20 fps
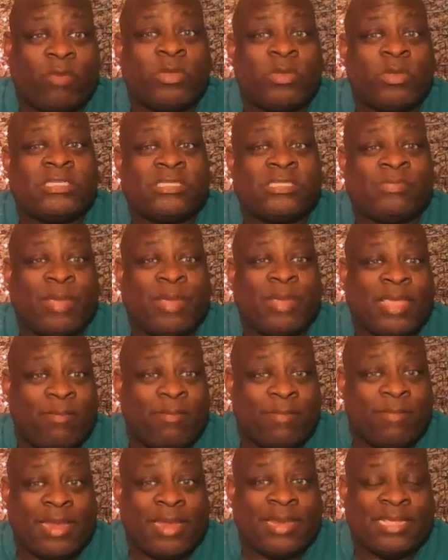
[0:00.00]
which is Mickey
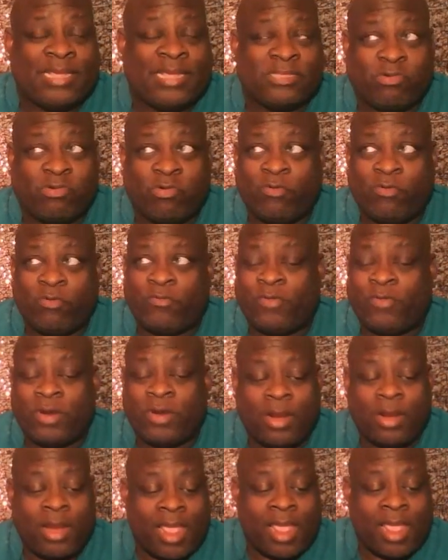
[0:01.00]
Monday's
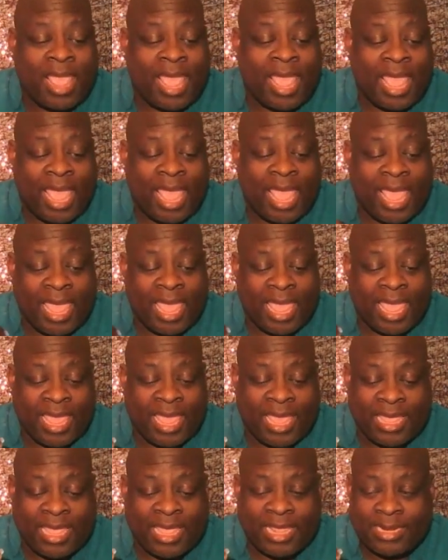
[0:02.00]
girlfriend.
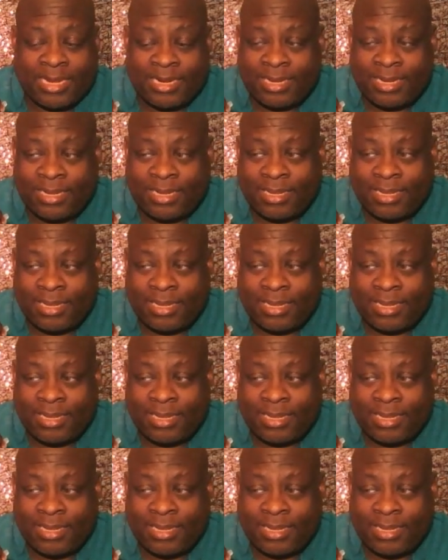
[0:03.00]
And